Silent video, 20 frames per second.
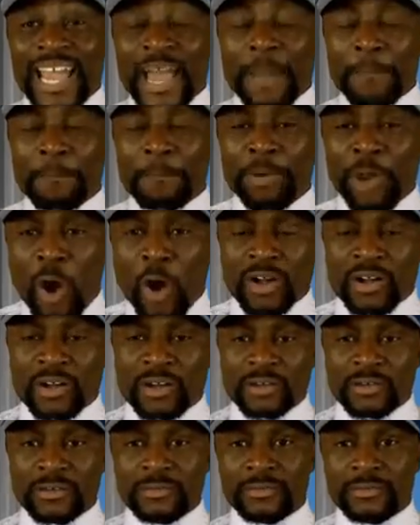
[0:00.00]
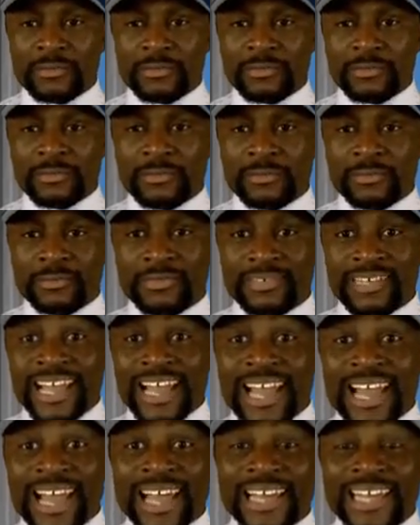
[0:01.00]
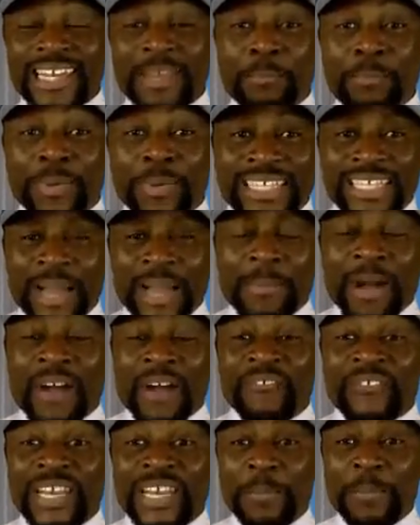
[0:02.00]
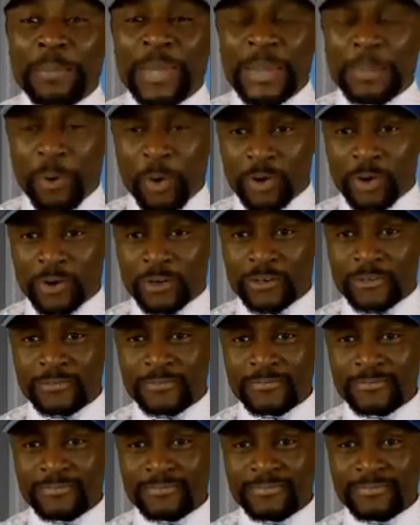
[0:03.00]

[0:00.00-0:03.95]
Now your block. Liberate them and free the people.